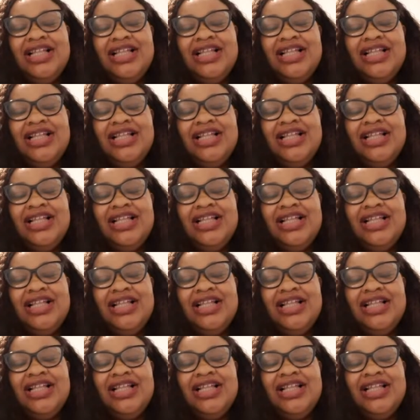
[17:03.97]
And then
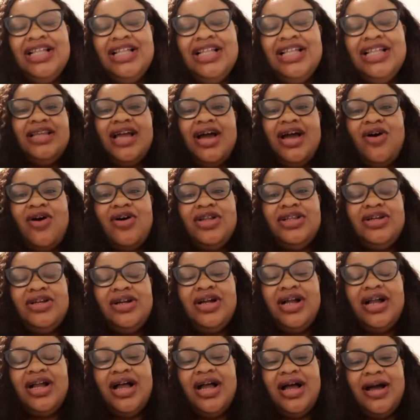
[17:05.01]
there are
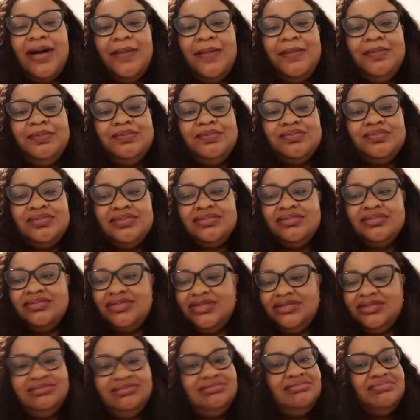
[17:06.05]
other
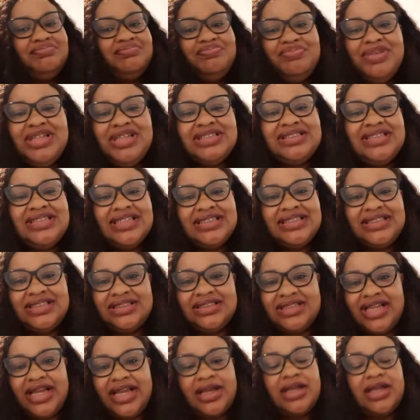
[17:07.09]

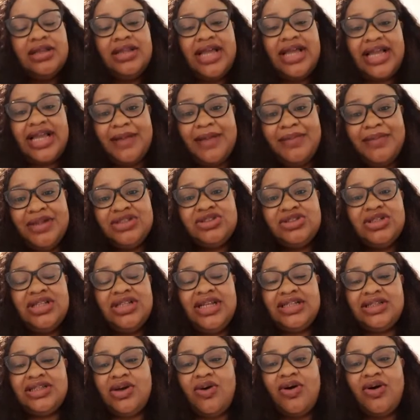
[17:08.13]
businesses like I mentioned,
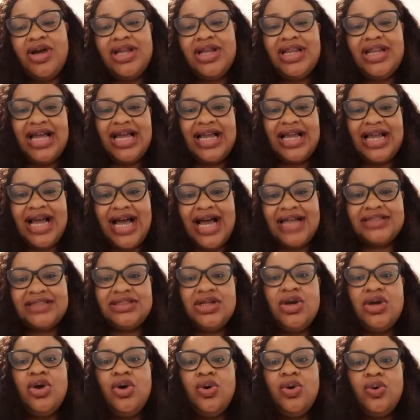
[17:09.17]
like the oil and gas,
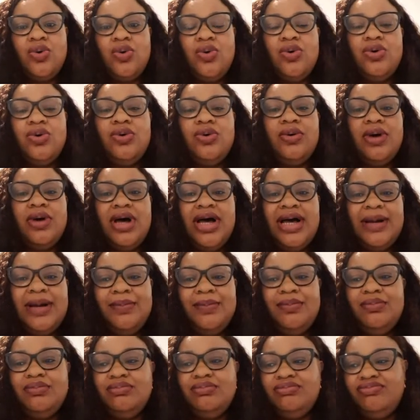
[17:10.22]
who
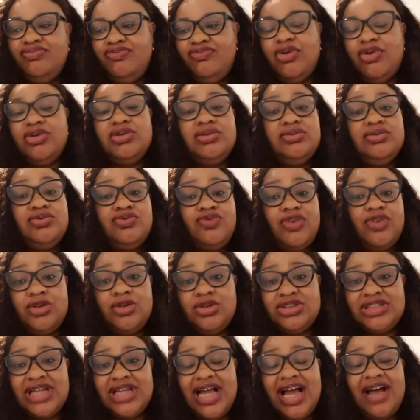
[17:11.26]
for
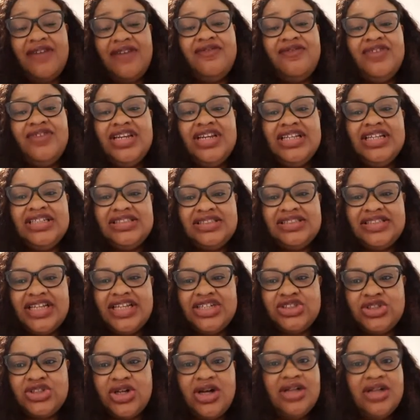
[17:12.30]
those that have filling
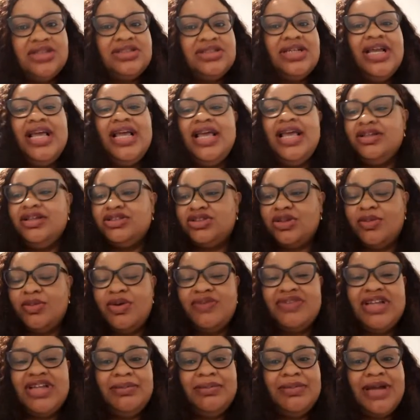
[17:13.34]
stations, some
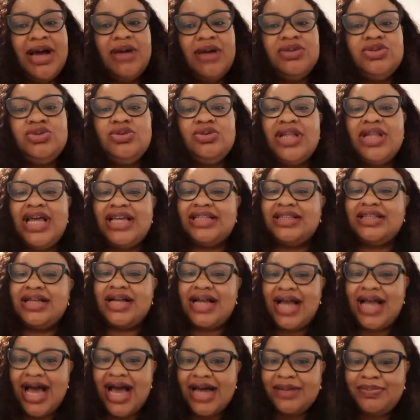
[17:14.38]
of them now do like the
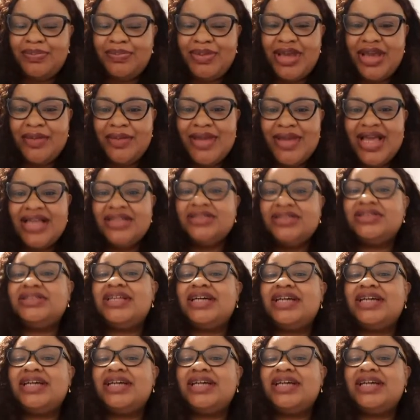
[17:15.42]
card payments.